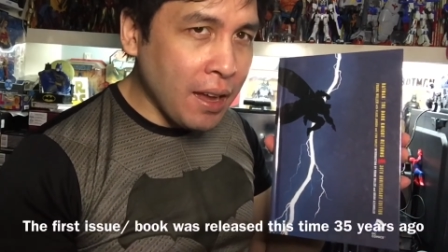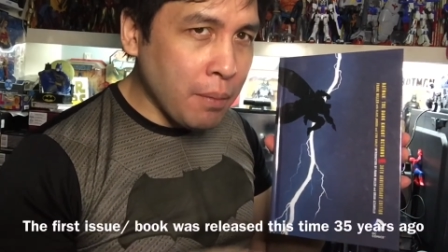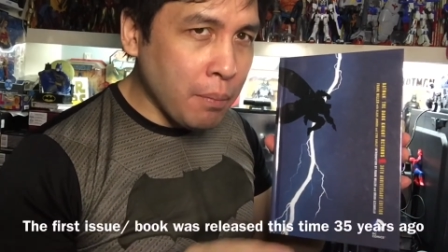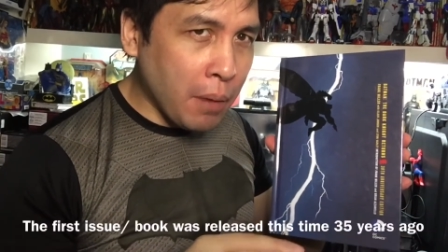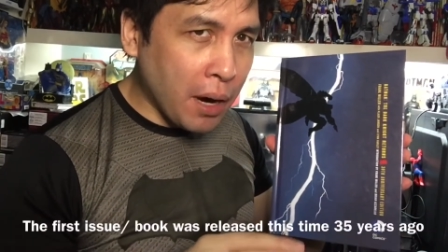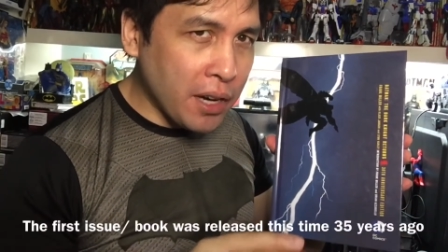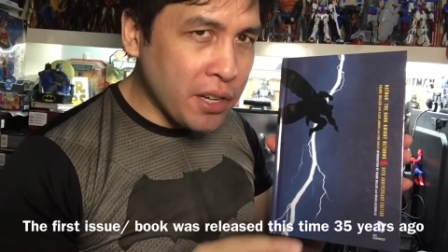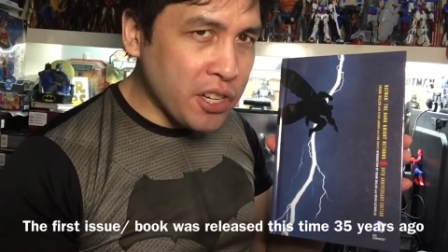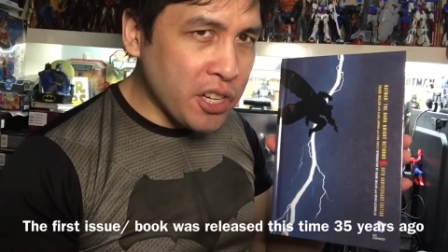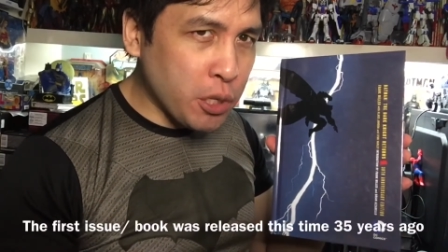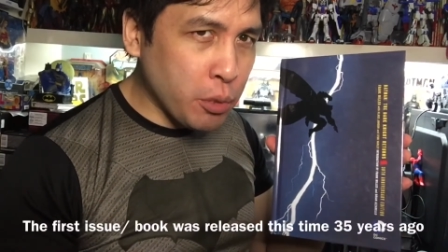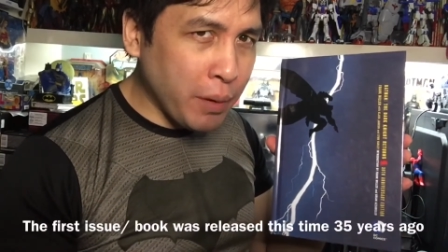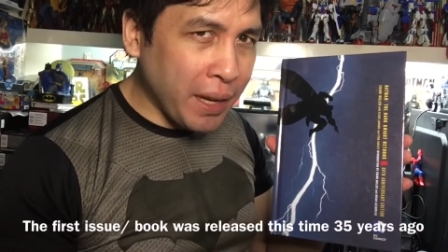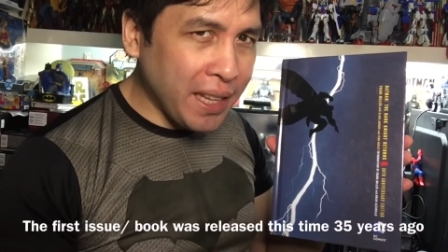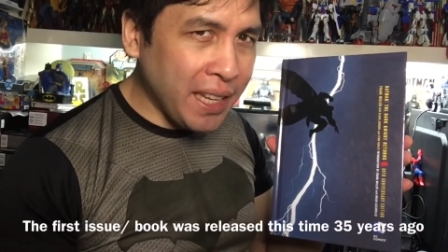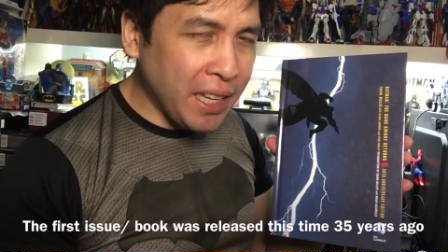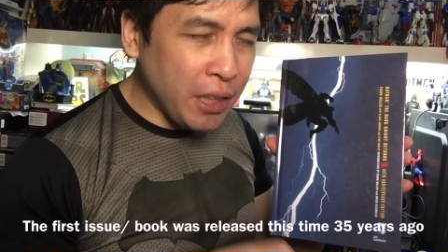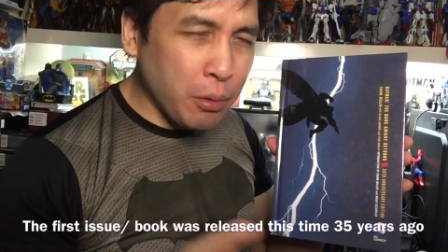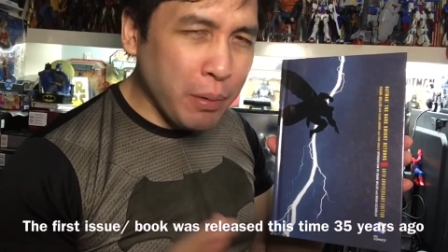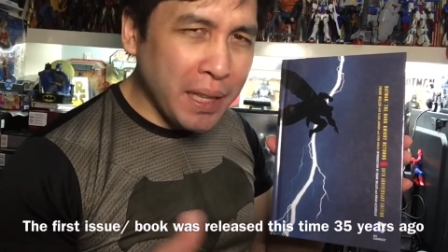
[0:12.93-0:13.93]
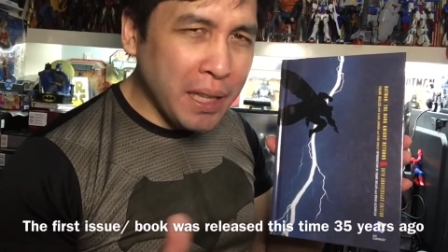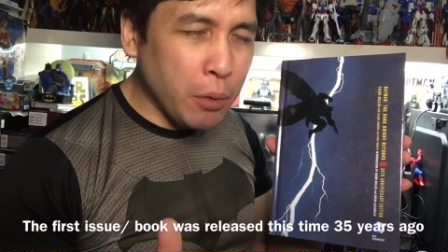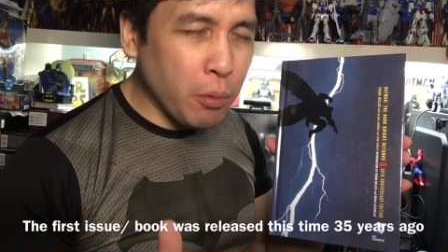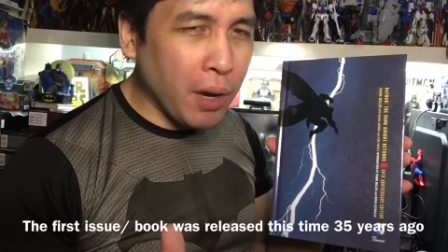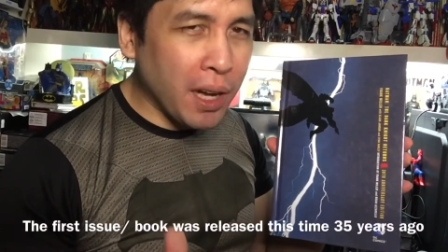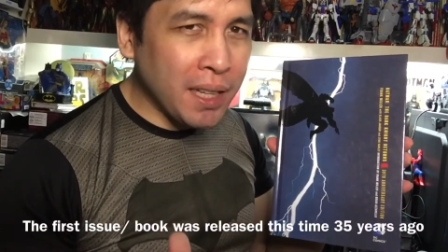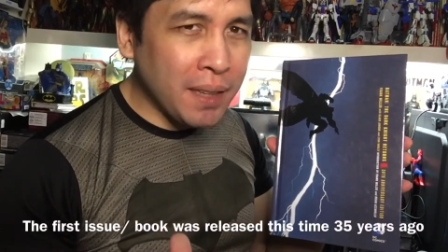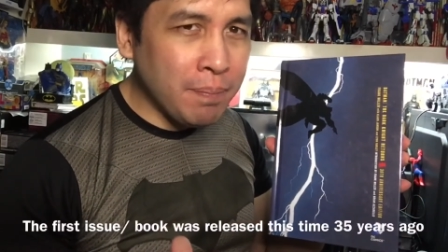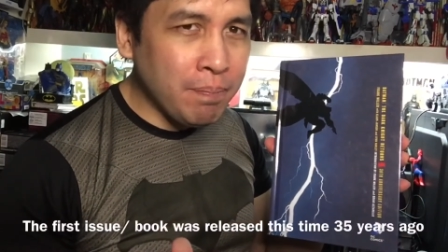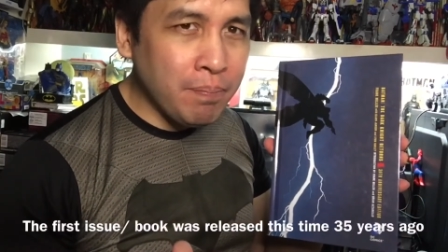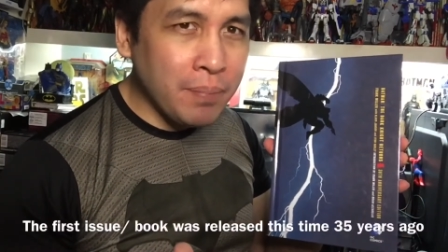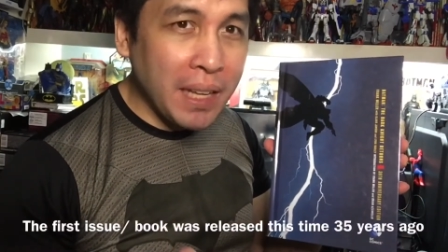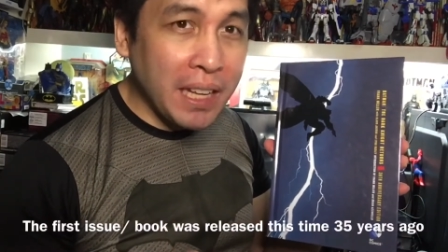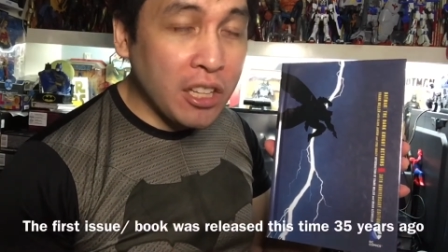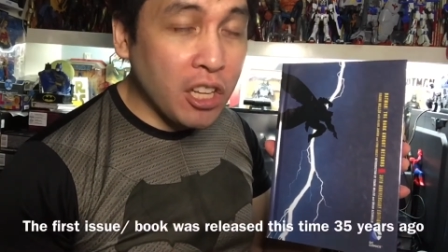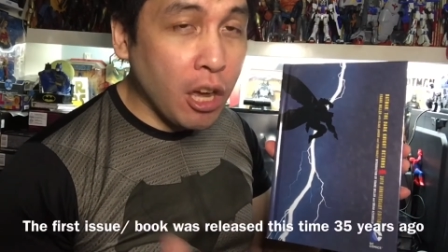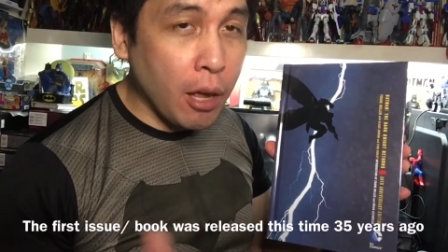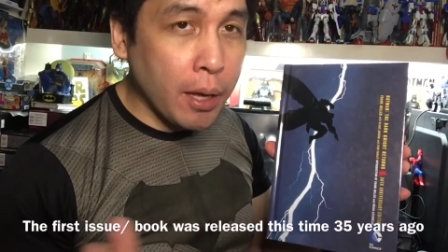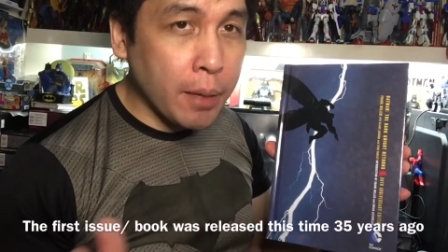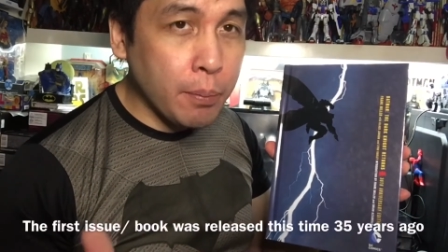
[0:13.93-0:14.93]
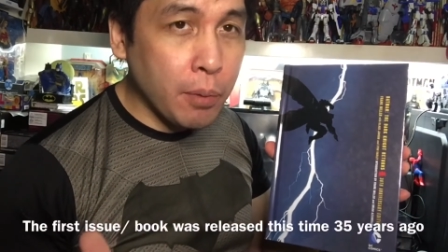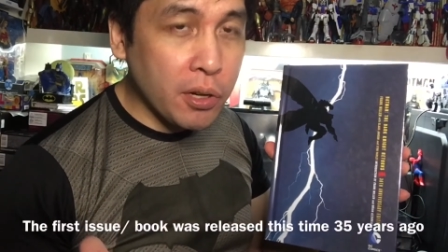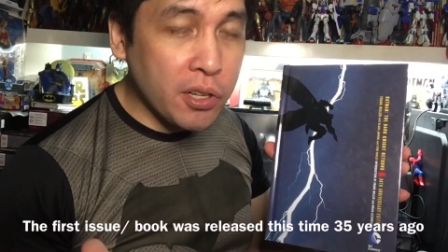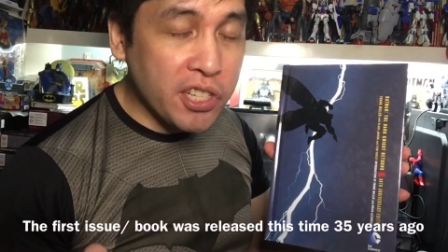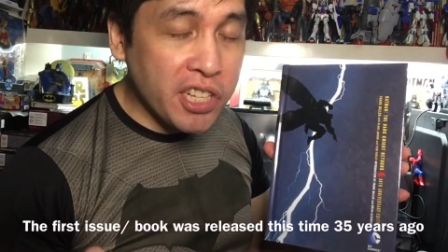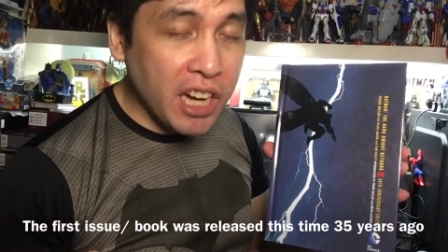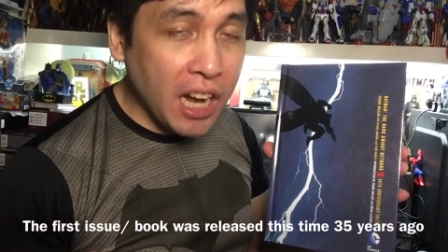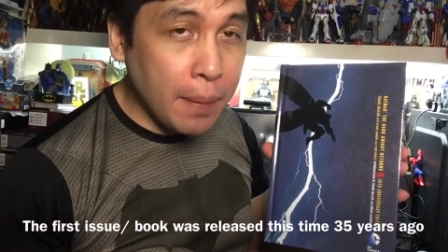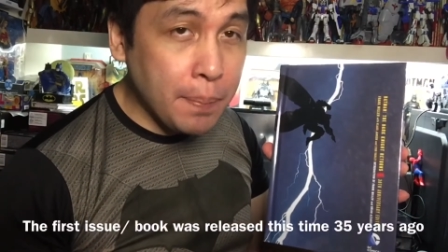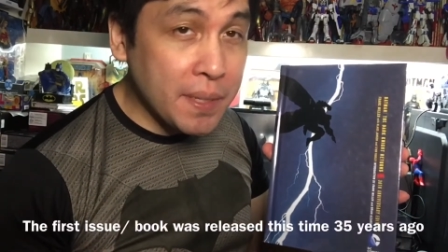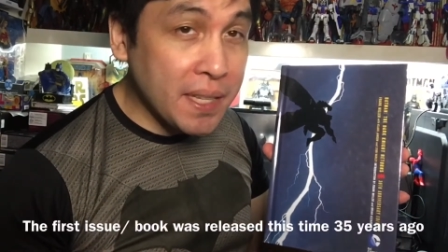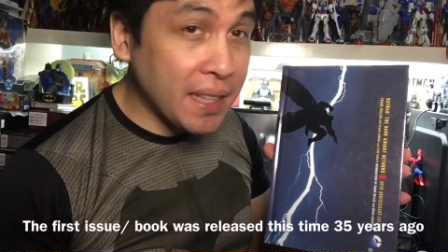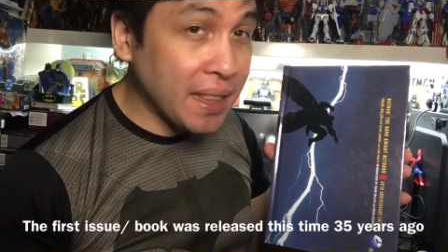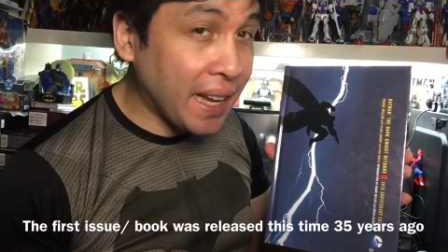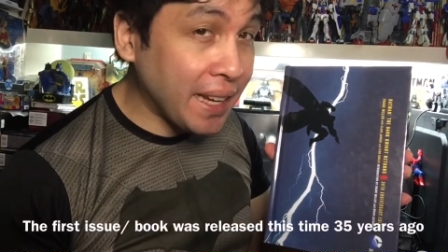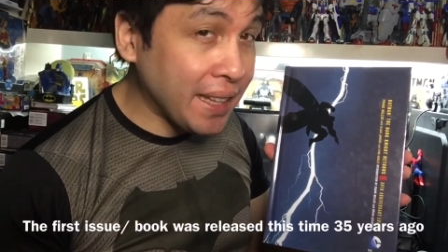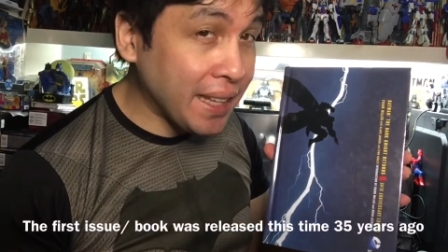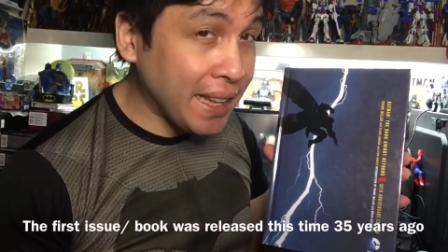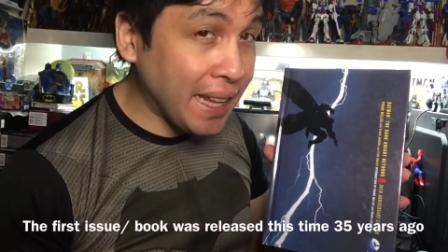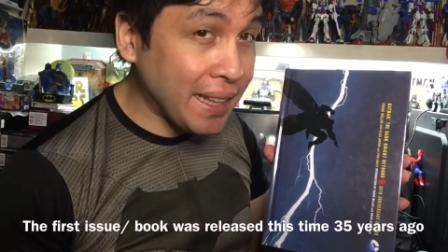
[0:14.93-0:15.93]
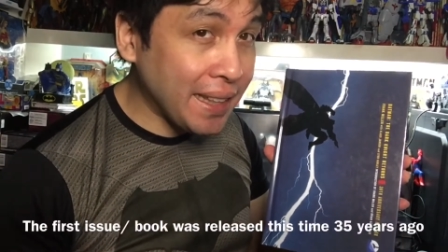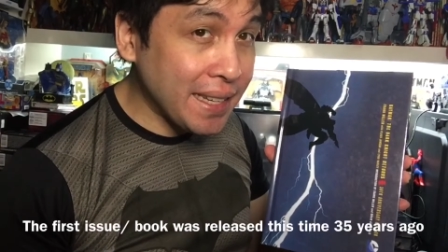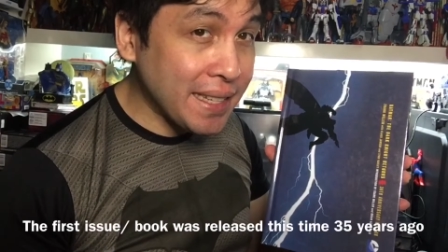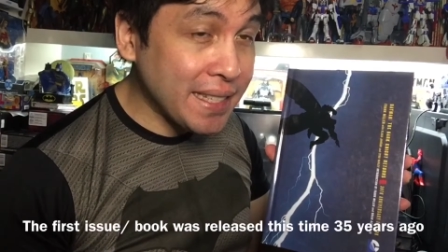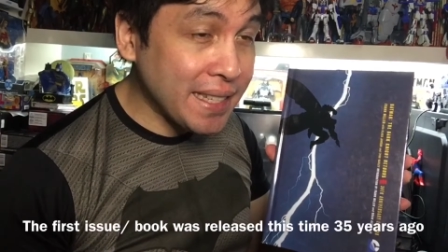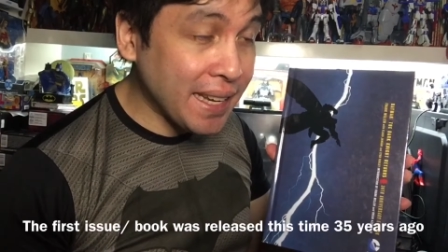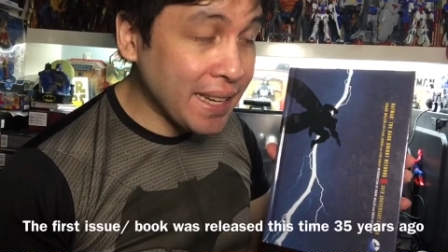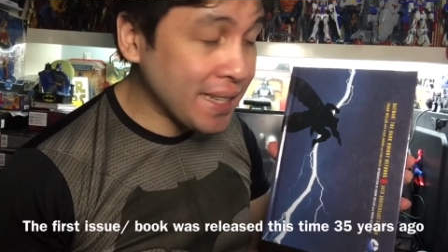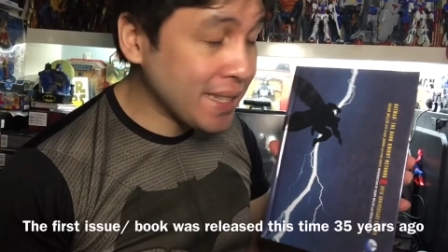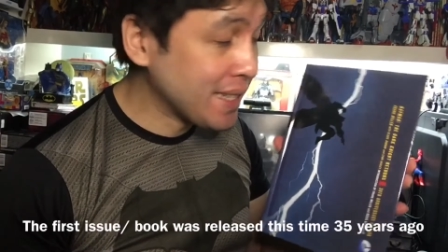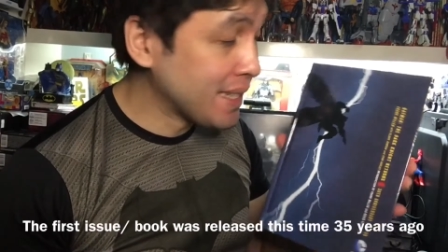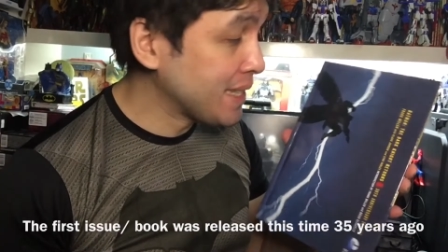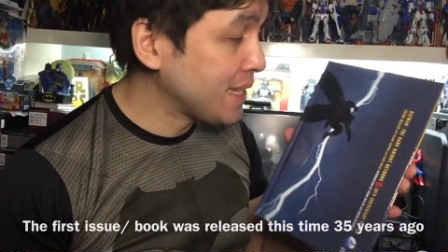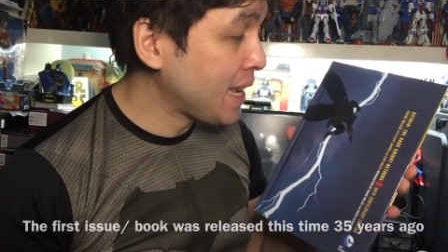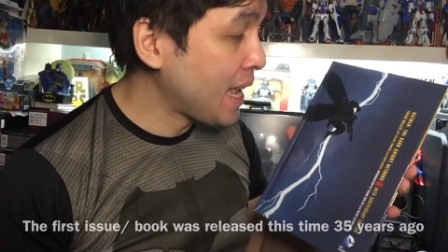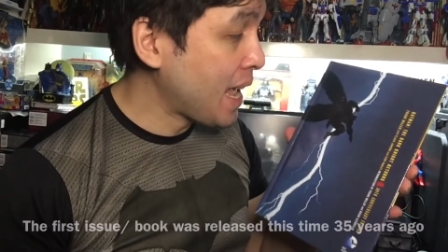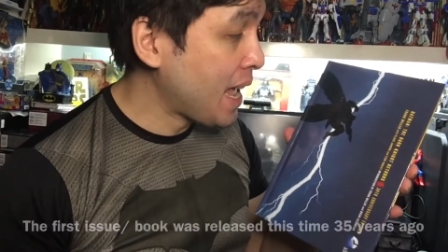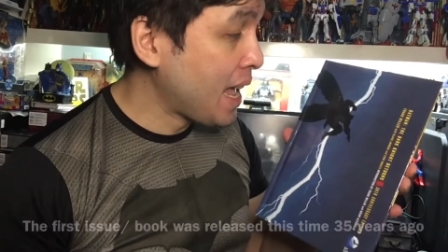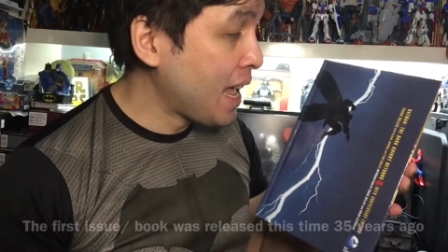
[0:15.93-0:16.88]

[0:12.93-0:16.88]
March 2021, in comic book shops in 1986.